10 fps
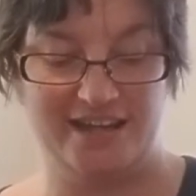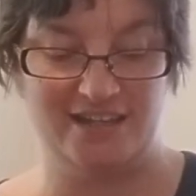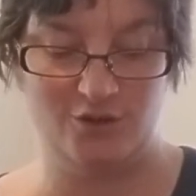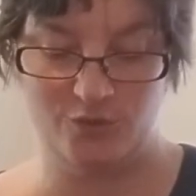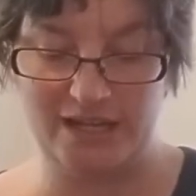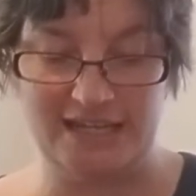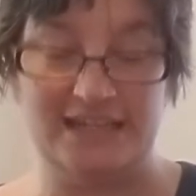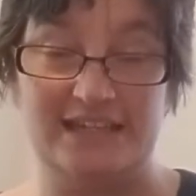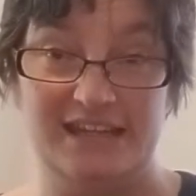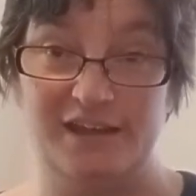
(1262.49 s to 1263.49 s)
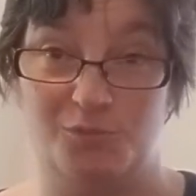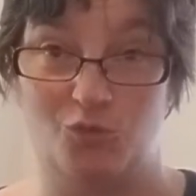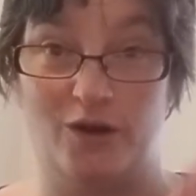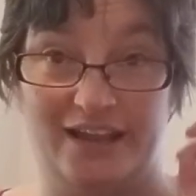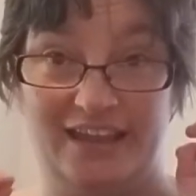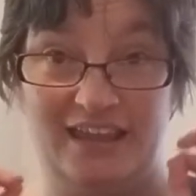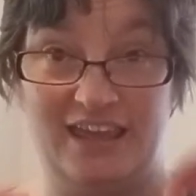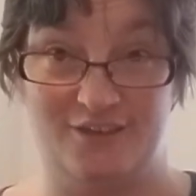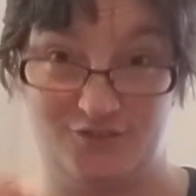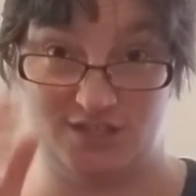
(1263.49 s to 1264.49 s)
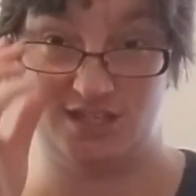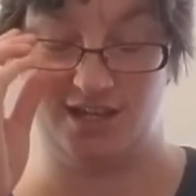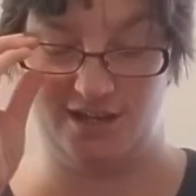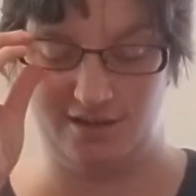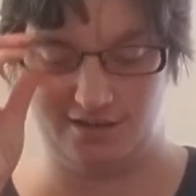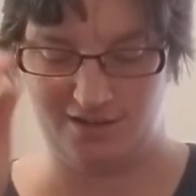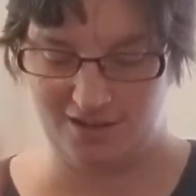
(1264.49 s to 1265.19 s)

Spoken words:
knew I needed to get more gifts done.